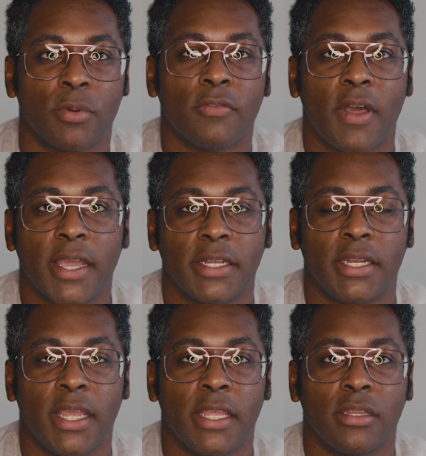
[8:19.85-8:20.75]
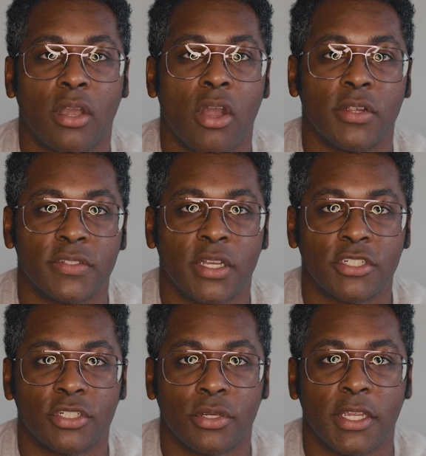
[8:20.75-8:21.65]
provided in the car's
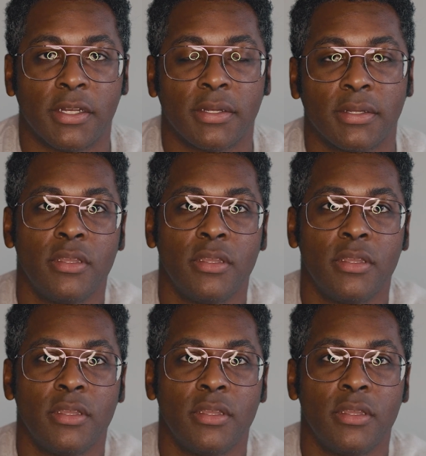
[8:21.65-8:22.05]
touchscreen.